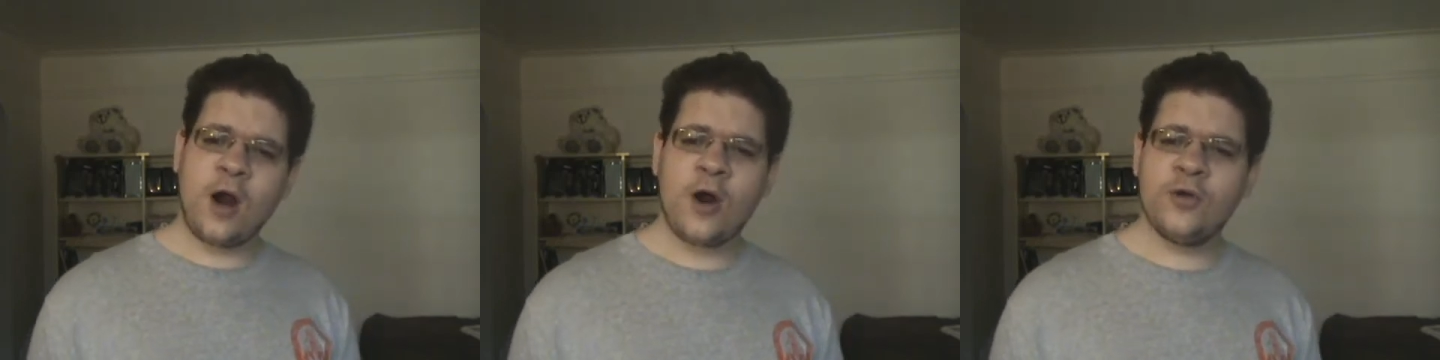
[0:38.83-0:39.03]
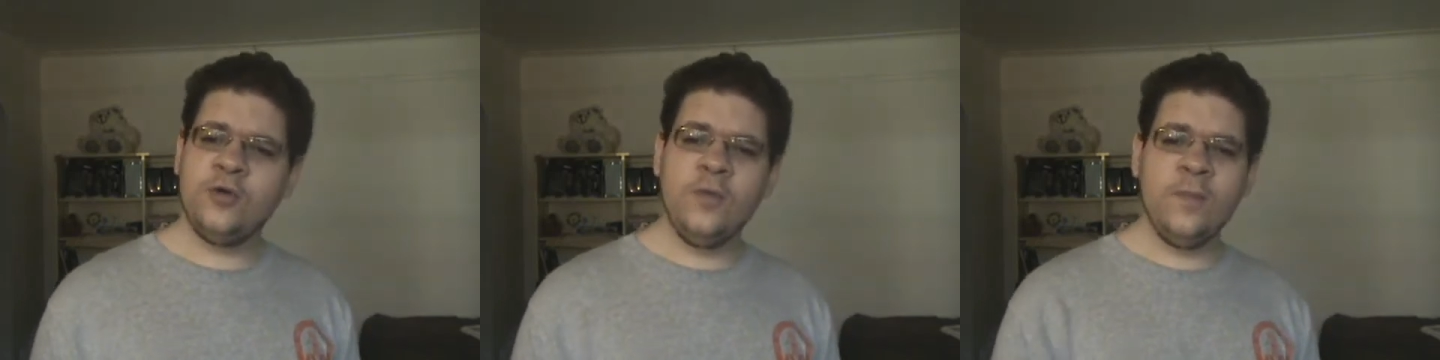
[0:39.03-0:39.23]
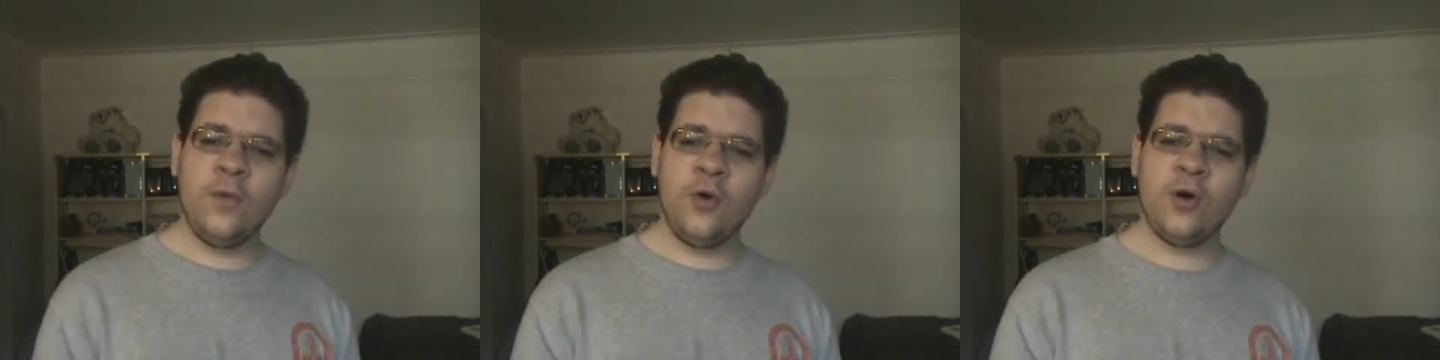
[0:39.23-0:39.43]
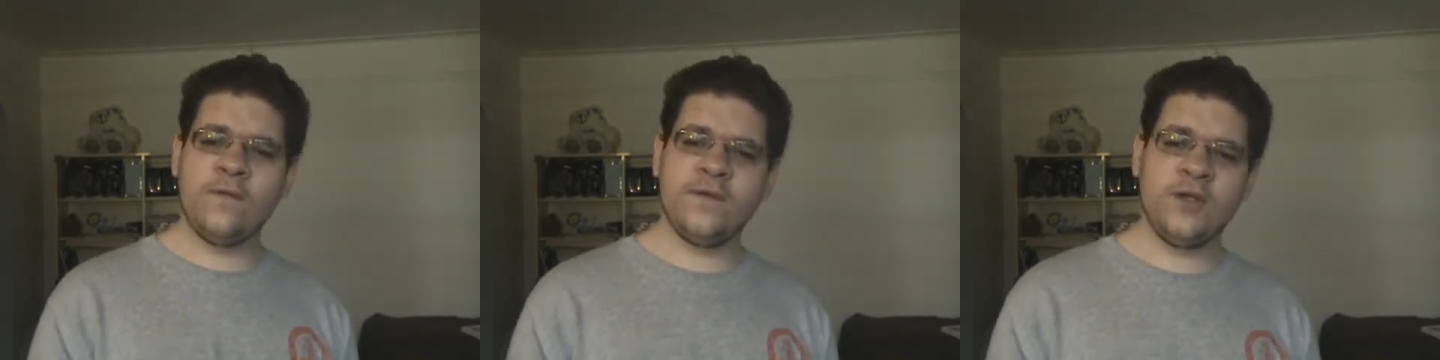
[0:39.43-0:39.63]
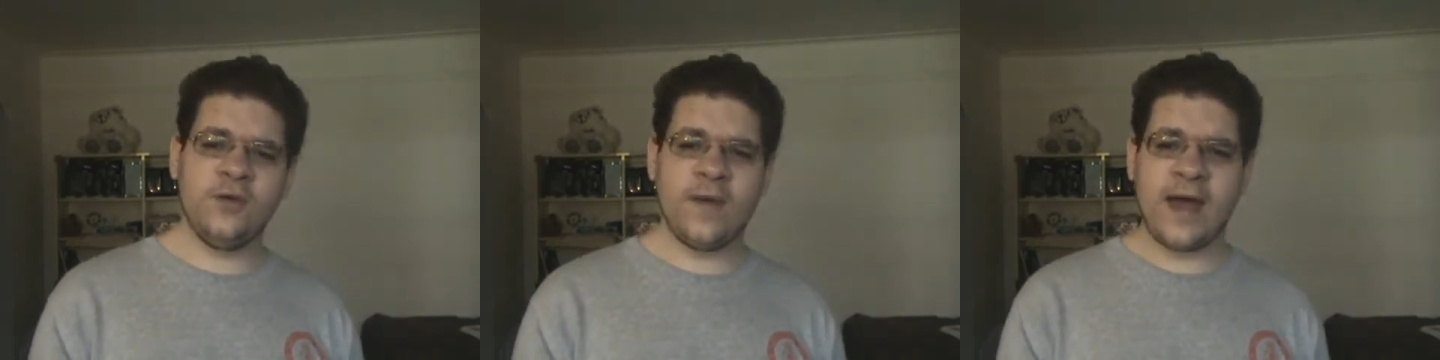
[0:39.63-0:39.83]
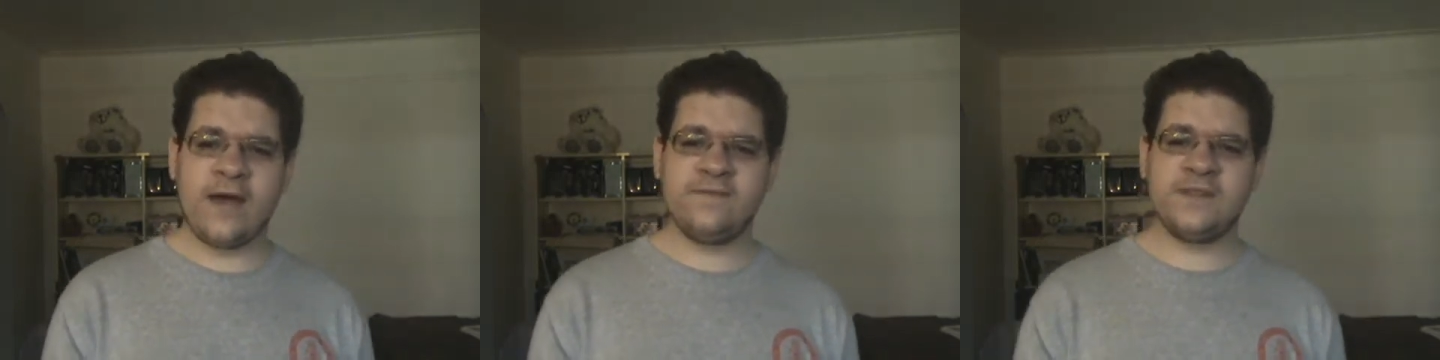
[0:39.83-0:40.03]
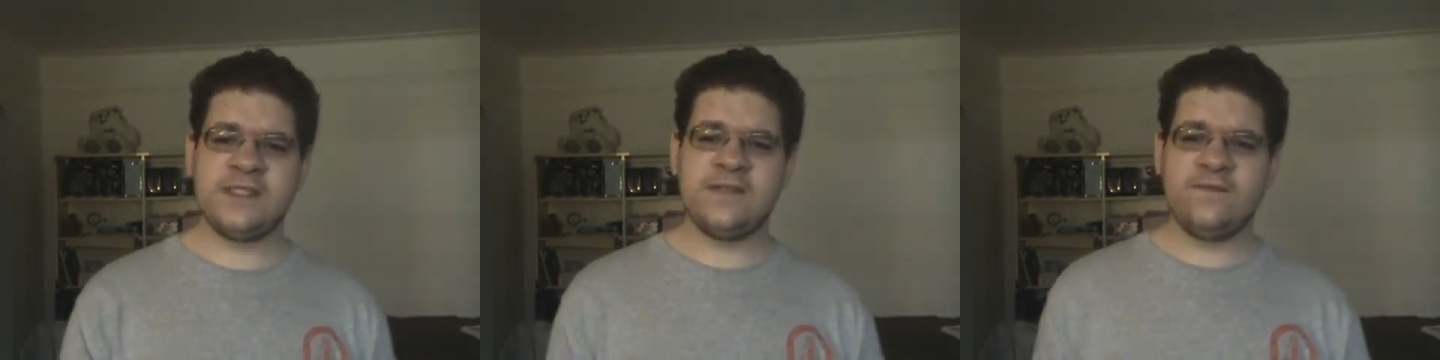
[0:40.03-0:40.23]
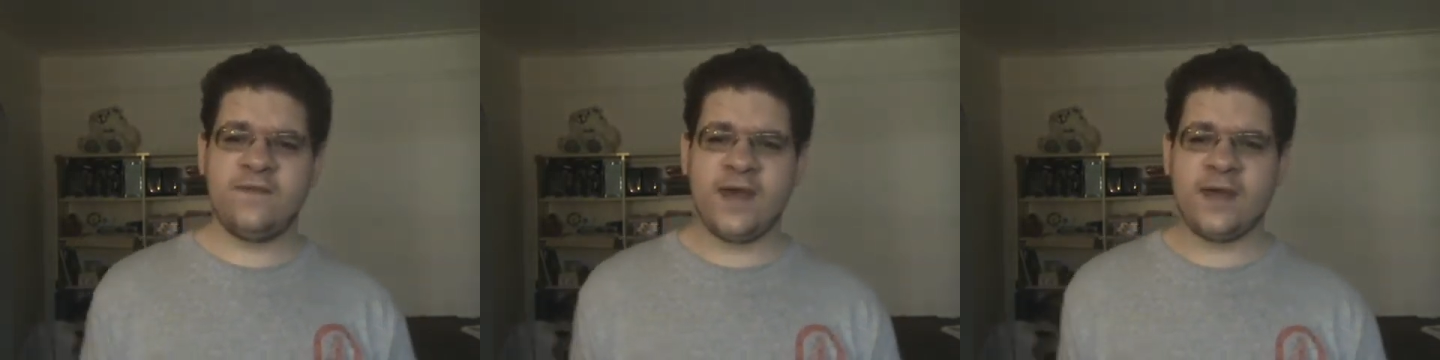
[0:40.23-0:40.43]
Are you more than you have to
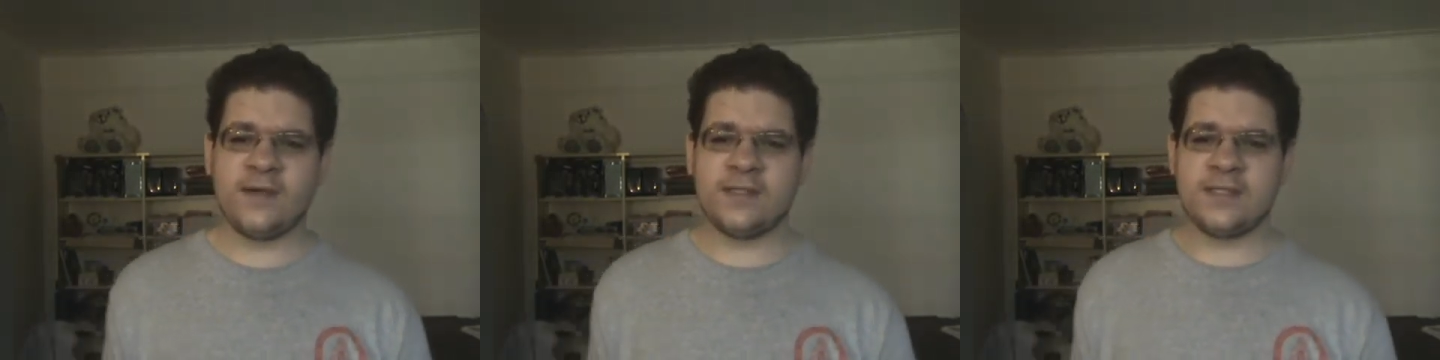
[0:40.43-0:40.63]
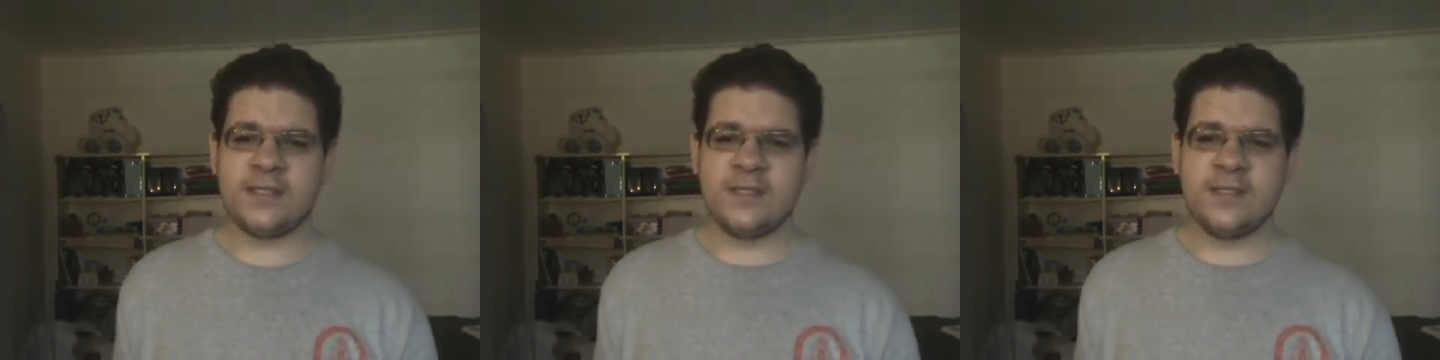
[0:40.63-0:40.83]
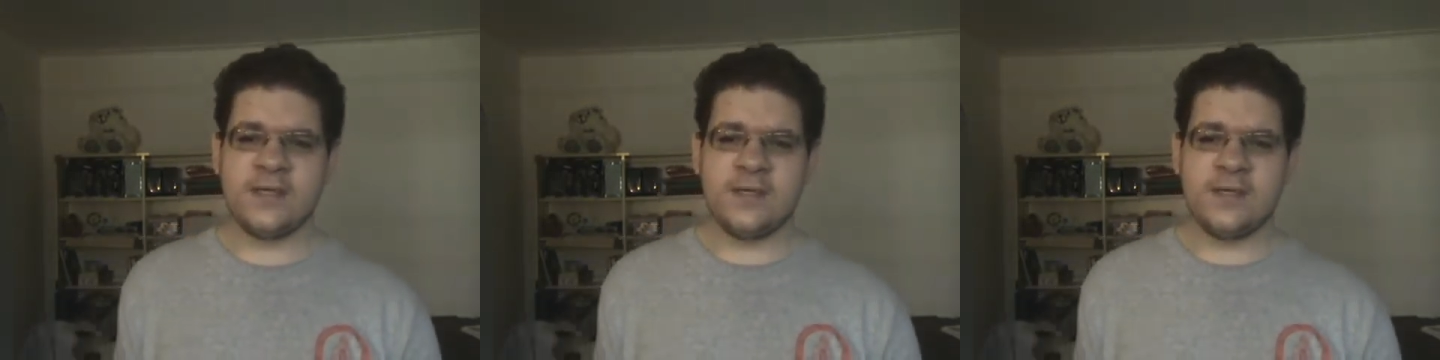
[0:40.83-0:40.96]
defend?